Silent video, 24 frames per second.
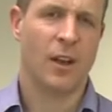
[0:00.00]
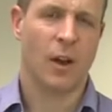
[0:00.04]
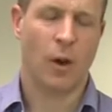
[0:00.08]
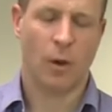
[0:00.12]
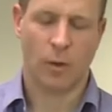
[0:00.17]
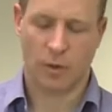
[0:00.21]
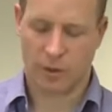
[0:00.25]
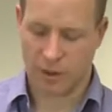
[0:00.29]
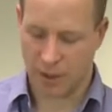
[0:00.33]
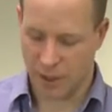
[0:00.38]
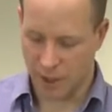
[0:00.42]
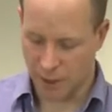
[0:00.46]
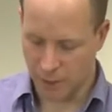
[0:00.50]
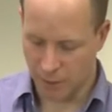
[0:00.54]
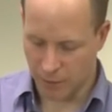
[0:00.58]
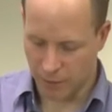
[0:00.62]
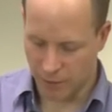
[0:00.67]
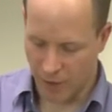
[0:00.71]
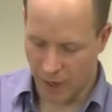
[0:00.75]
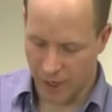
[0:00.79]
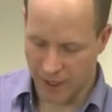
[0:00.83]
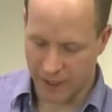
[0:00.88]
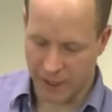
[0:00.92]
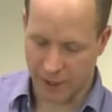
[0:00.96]
Also you'll
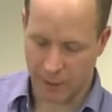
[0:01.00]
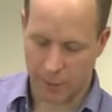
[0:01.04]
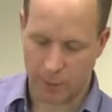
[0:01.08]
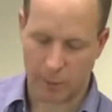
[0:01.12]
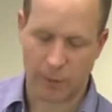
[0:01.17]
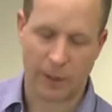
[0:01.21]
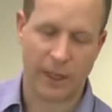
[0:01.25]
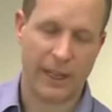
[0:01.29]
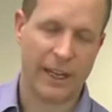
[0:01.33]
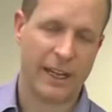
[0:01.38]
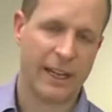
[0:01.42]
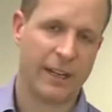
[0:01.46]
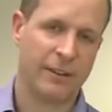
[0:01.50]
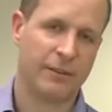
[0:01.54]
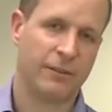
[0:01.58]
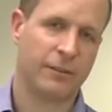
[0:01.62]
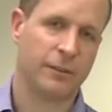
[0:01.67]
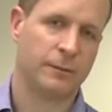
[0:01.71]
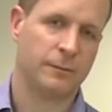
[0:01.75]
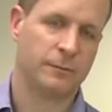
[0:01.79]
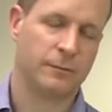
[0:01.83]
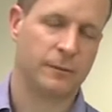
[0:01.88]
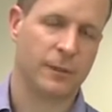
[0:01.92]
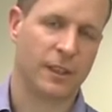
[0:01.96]
find it will leave
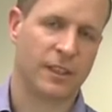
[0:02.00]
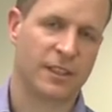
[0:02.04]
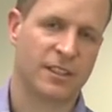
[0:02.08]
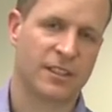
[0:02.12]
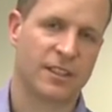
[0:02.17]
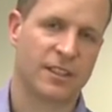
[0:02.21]
a